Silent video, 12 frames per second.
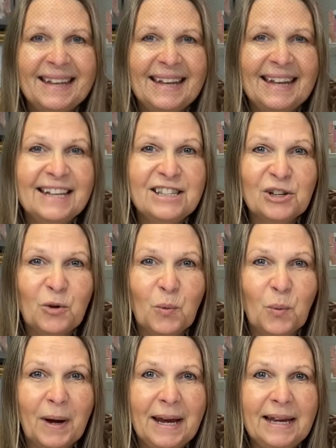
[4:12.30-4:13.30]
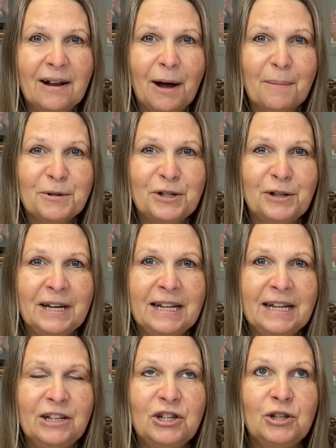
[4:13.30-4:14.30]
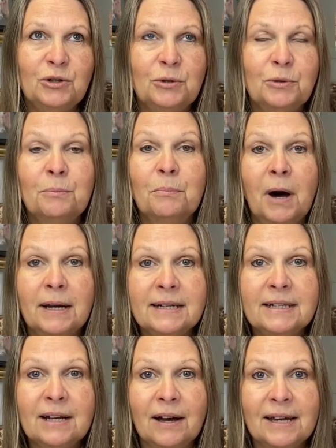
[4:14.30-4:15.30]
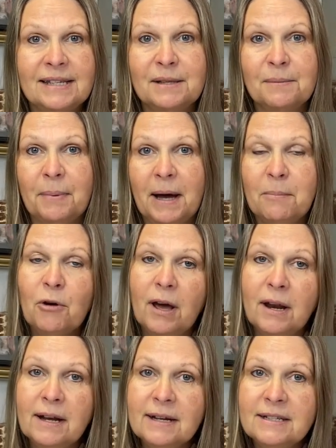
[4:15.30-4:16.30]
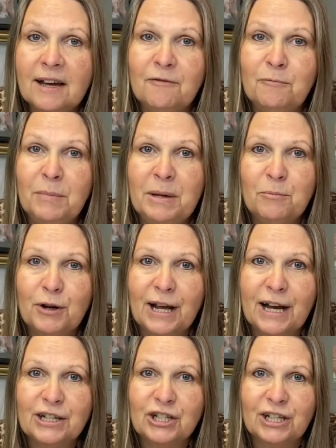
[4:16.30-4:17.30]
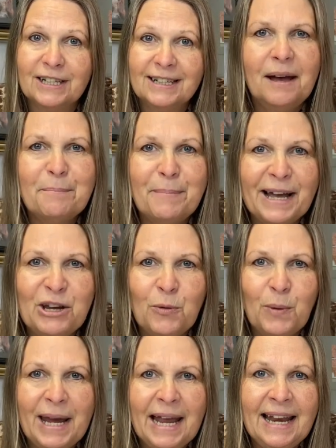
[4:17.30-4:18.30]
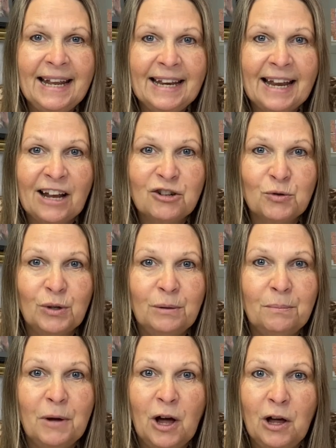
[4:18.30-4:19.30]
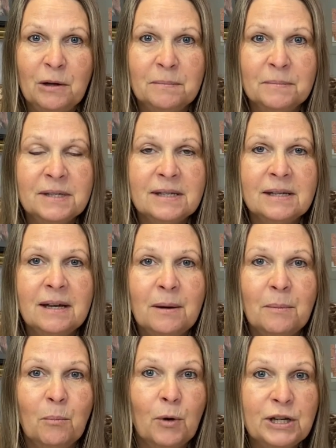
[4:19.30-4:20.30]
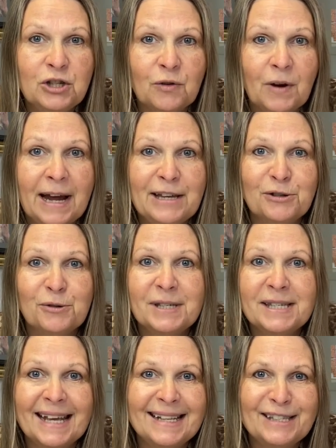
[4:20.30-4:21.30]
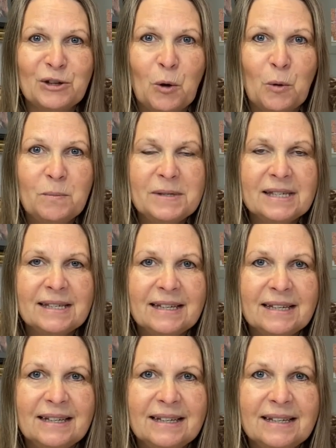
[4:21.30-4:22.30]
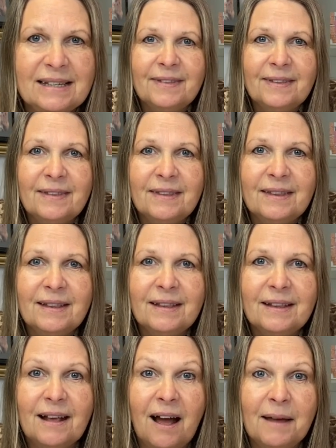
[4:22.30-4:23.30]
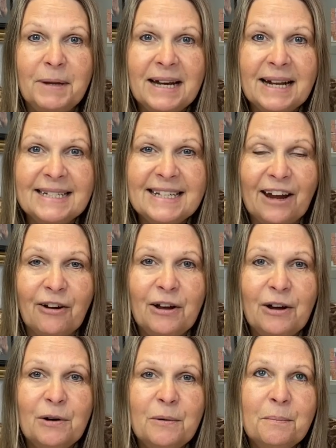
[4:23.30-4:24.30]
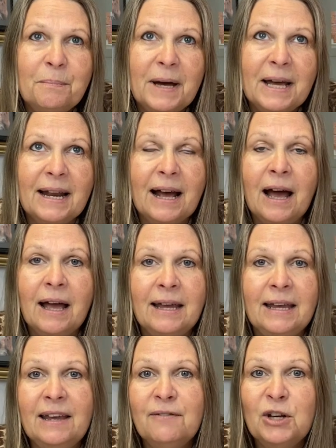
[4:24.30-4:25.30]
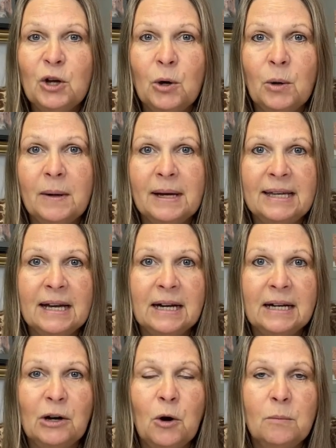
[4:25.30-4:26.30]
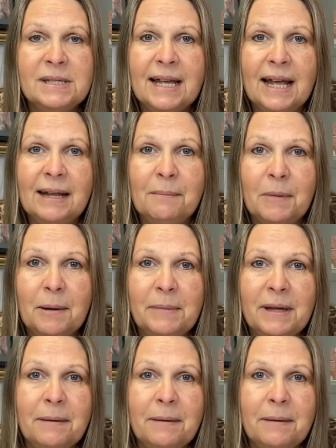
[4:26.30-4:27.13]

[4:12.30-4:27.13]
It's a great opportunity to monetize the byproduct of meat production by creating natural balms, moisturizers, and soaps. I'm in Ontario, but I even know a young homesteading mom in